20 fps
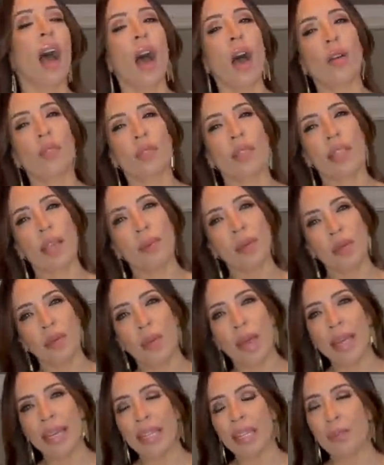Oh, someone
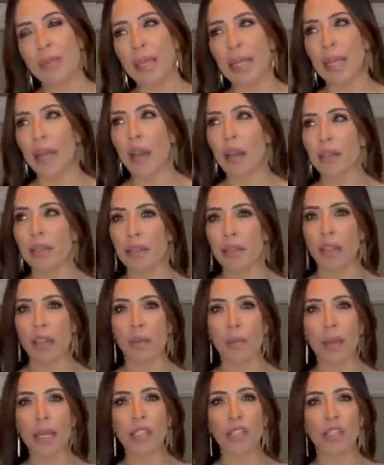wanted me to untuck
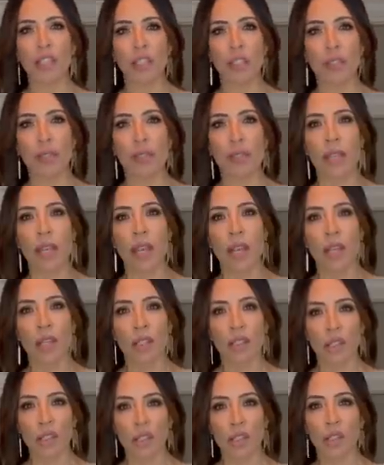my shirts
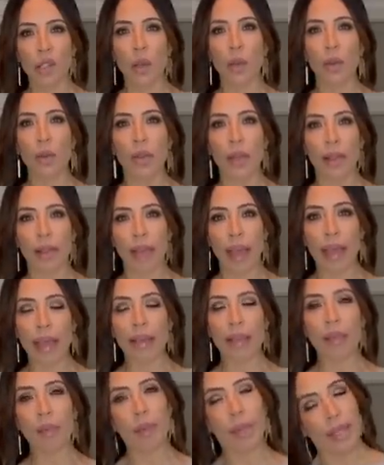to show you the
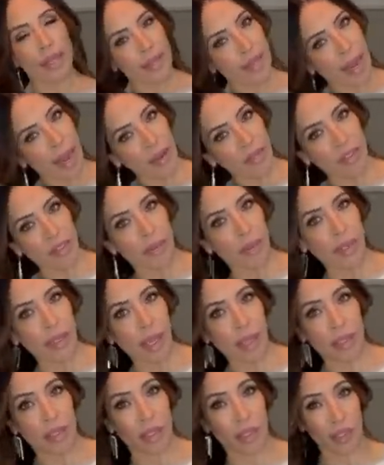length because not everyone
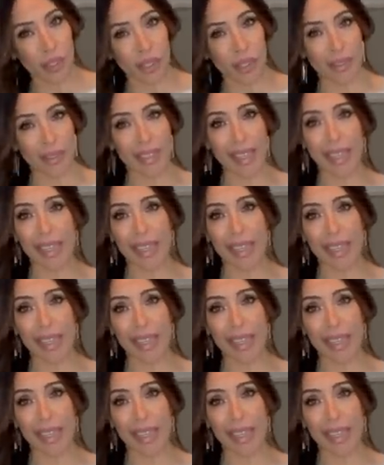tucks their shirts in.